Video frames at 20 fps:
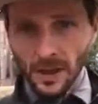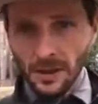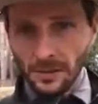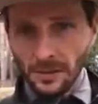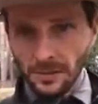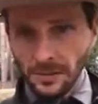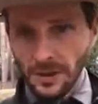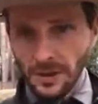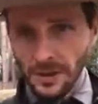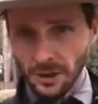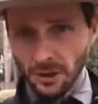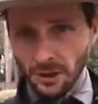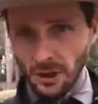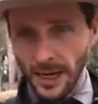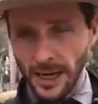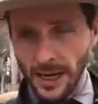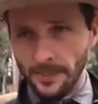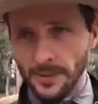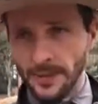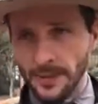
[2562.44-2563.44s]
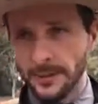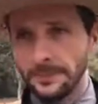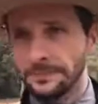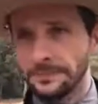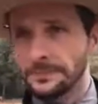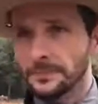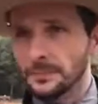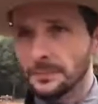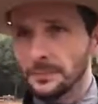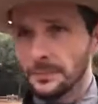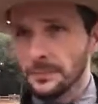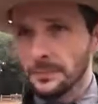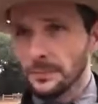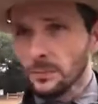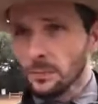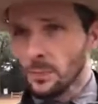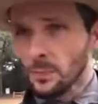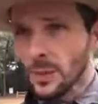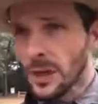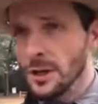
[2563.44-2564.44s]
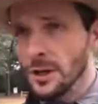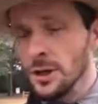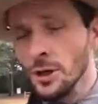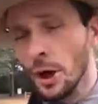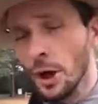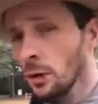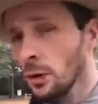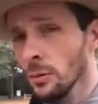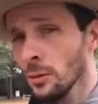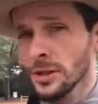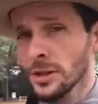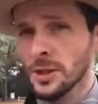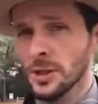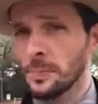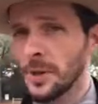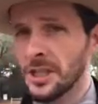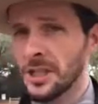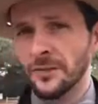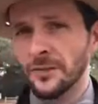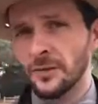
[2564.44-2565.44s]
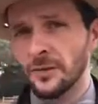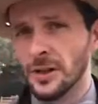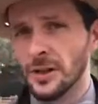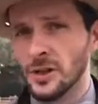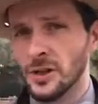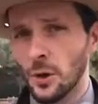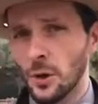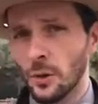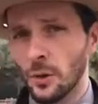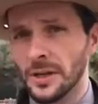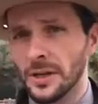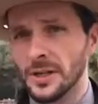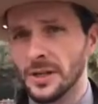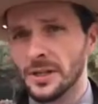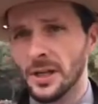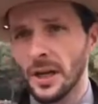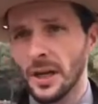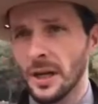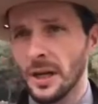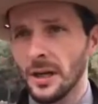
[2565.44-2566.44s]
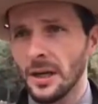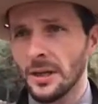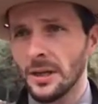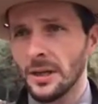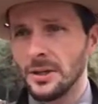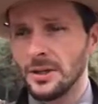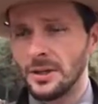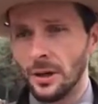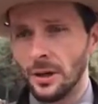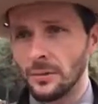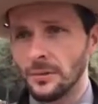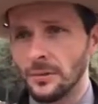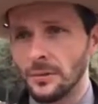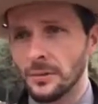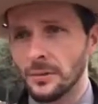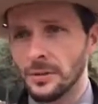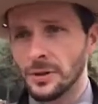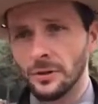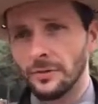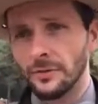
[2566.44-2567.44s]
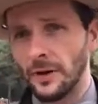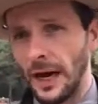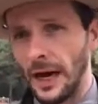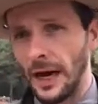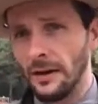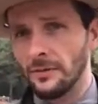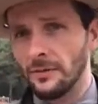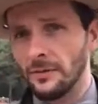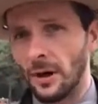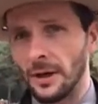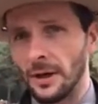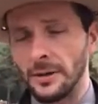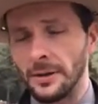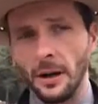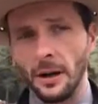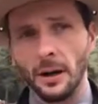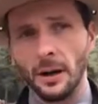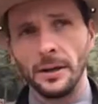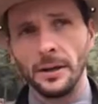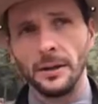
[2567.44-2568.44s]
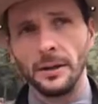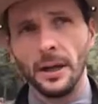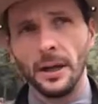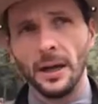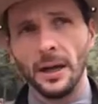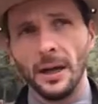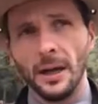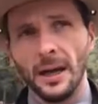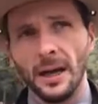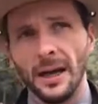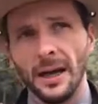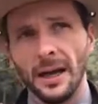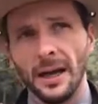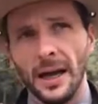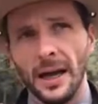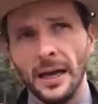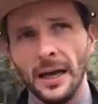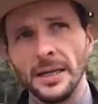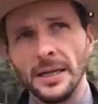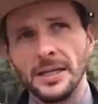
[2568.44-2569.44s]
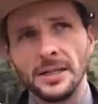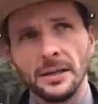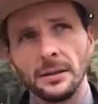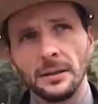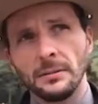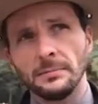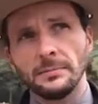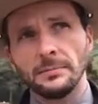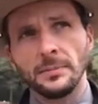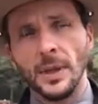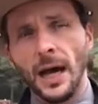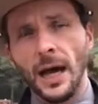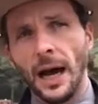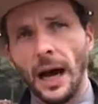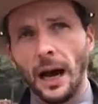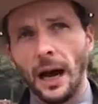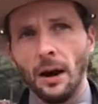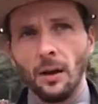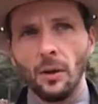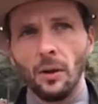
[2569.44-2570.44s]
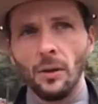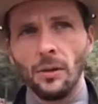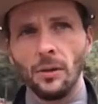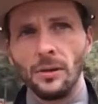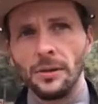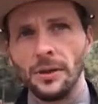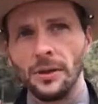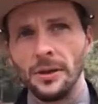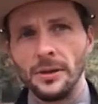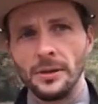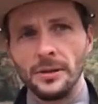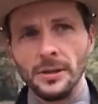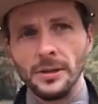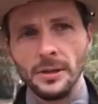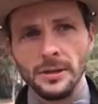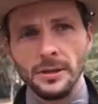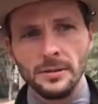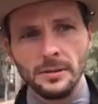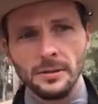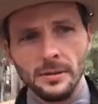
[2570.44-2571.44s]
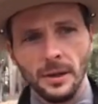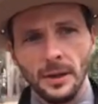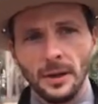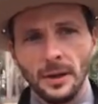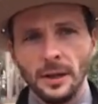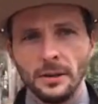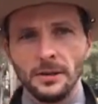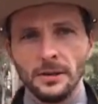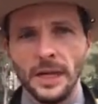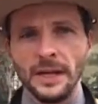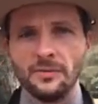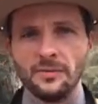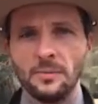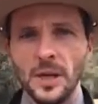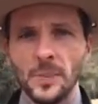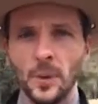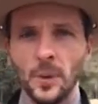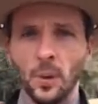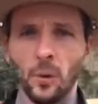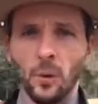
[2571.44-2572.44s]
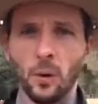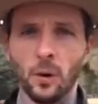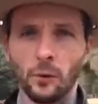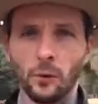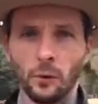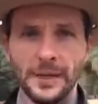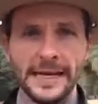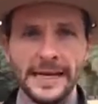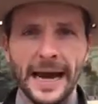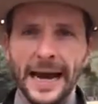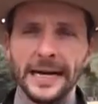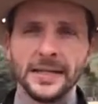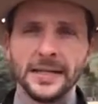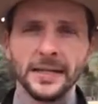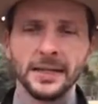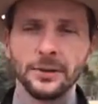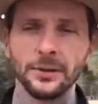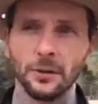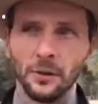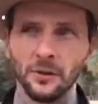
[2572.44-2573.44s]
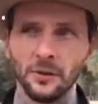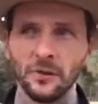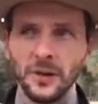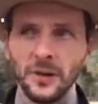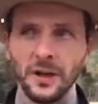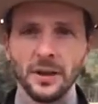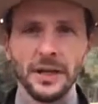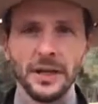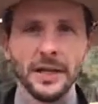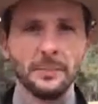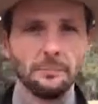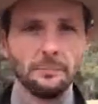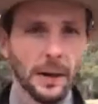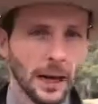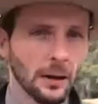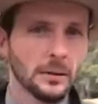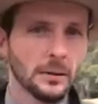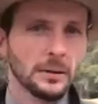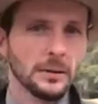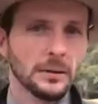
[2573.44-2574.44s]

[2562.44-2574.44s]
these tribes. No specific stories don't survive on at least how the native people were reacting or feeling about